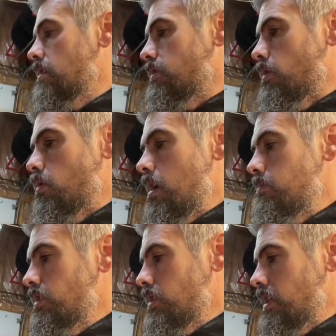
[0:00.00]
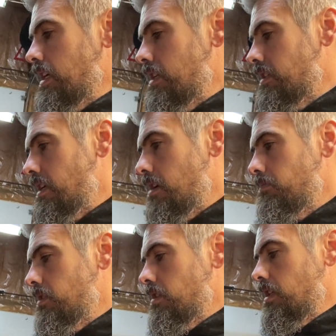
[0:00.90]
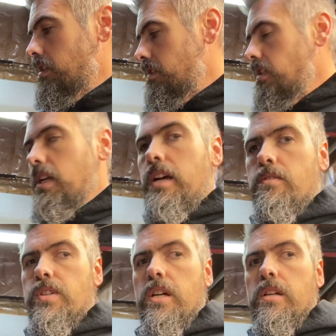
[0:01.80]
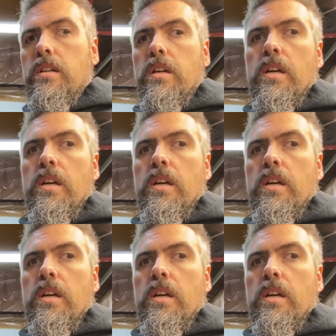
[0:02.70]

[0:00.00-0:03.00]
so I'm just gonna get set up to get the seat anchors in